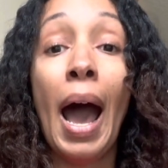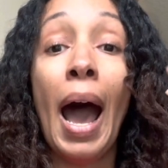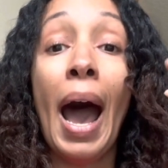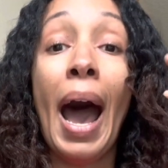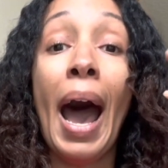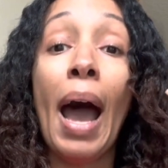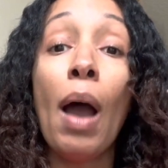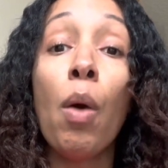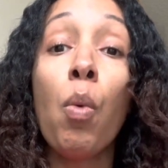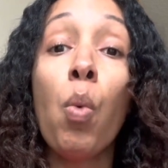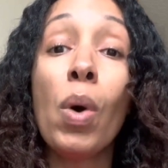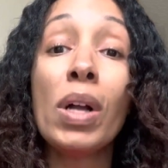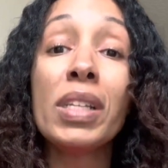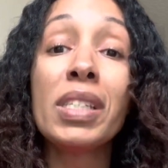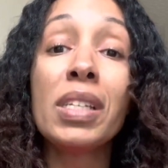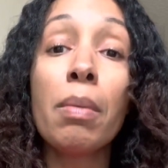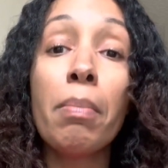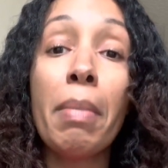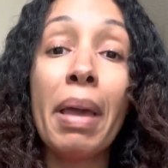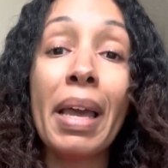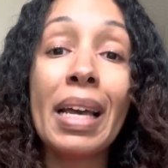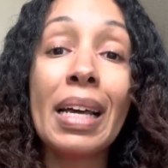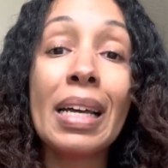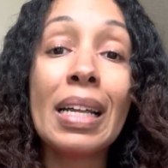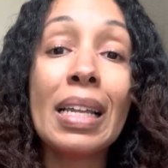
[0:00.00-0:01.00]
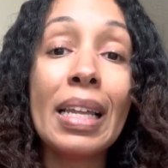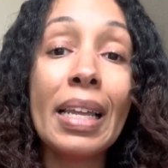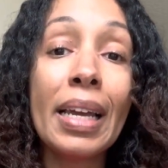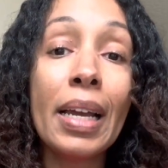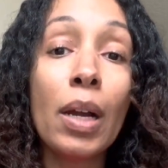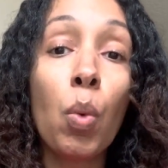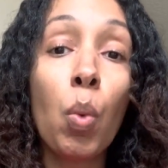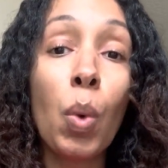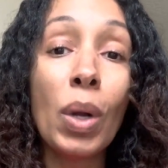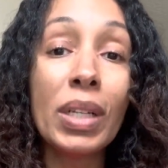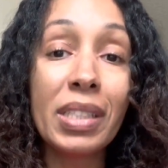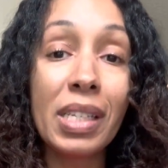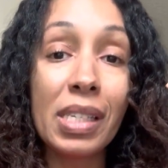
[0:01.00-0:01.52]
I want to make
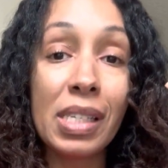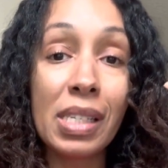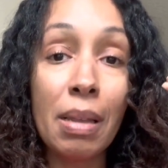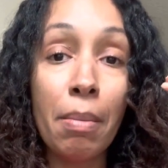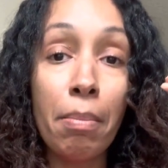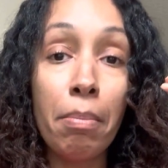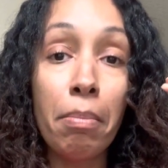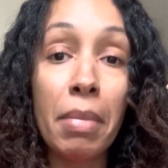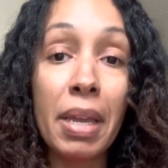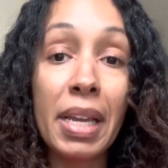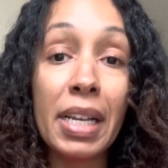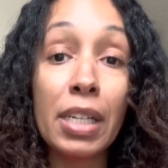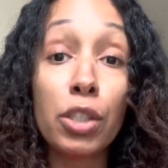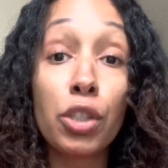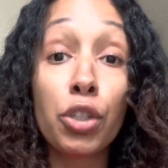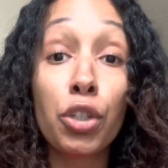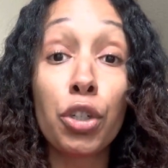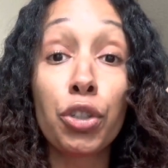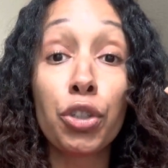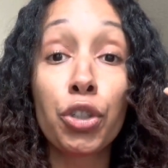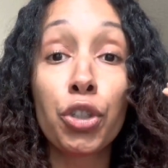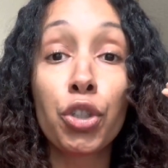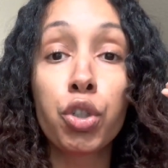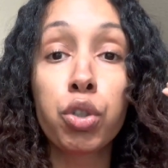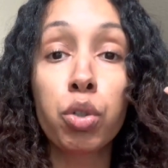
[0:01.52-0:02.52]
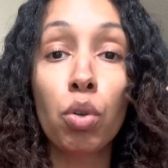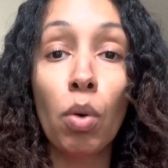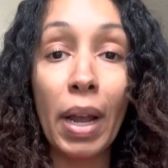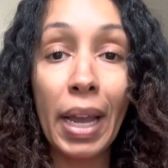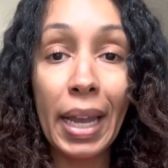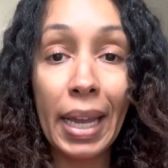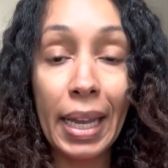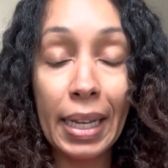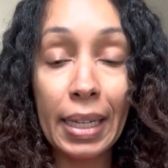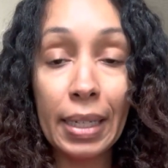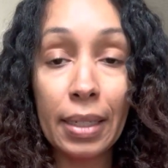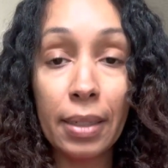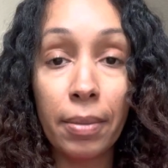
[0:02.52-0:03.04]
clear what does it mean to
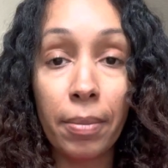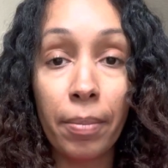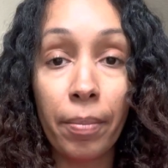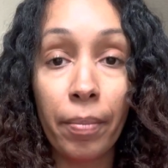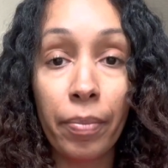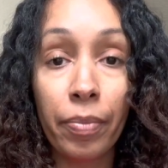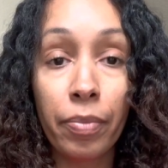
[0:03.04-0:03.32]
train.